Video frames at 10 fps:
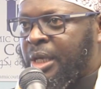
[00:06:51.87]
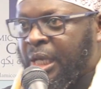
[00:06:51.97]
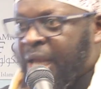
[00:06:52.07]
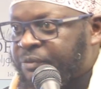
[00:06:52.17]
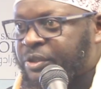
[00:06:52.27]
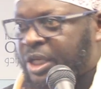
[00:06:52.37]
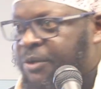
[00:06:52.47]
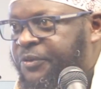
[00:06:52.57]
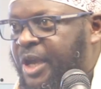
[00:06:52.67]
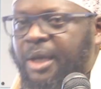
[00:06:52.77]
He left
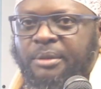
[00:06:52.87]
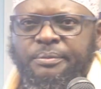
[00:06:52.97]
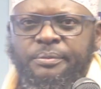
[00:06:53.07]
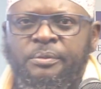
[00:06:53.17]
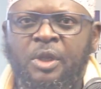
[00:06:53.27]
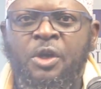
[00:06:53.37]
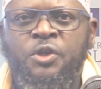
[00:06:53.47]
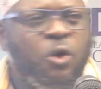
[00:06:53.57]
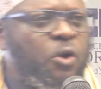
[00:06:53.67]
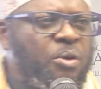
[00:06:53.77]
in fear.
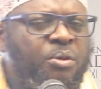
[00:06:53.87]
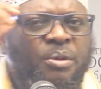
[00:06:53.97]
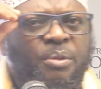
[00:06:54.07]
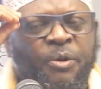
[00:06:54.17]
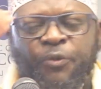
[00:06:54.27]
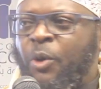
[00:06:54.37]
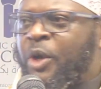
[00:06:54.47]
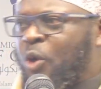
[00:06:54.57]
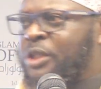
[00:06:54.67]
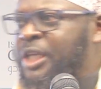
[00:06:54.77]
So, before
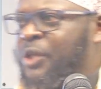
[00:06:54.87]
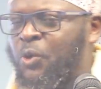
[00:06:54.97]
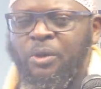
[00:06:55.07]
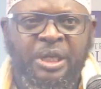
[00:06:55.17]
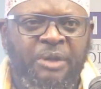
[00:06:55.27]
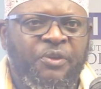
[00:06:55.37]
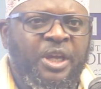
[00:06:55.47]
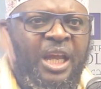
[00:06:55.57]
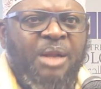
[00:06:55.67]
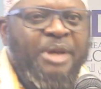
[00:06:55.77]
we continue, if
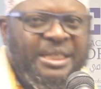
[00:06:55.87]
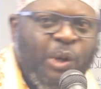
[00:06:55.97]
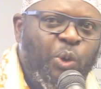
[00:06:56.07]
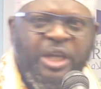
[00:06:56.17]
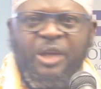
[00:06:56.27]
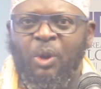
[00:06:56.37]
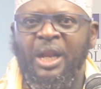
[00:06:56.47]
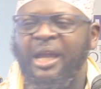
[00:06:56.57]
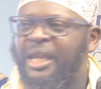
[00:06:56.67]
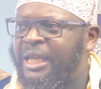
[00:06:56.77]
ilm tawheed
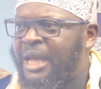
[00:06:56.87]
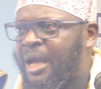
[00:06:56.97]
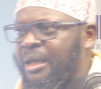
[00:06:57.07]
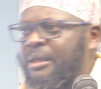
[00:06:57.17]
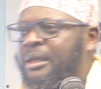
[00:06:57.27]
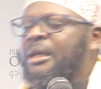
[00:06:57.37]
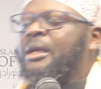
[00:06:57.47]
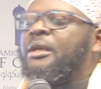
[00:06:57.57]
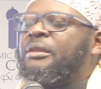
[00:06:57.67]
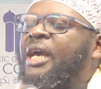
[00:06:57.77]
wal aqidah,
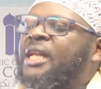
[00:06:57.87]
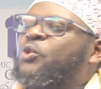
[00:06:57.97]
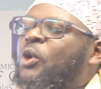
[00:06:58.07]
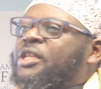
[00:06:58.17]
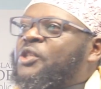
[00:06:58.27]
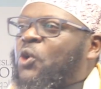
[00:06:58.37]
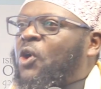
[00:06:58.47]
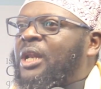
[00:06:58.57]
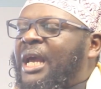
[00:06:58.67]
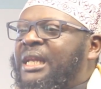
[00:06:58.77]
there is what is called